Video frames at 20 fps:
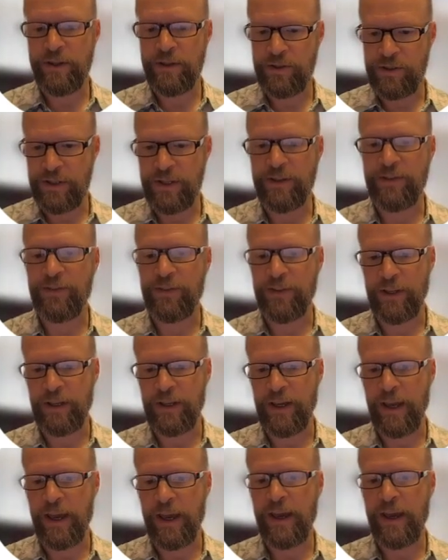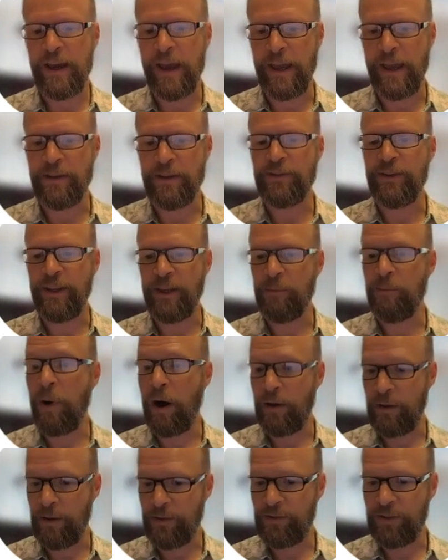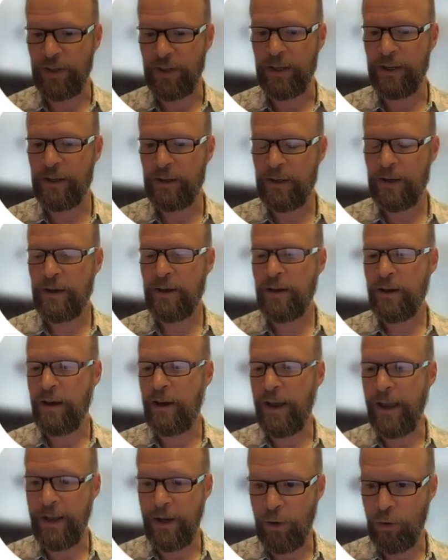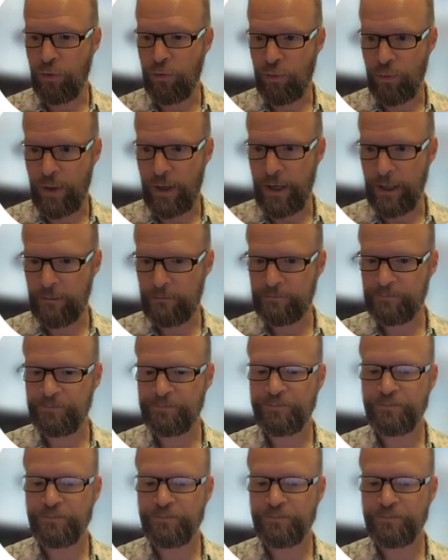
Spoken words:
the GCAC policy 803.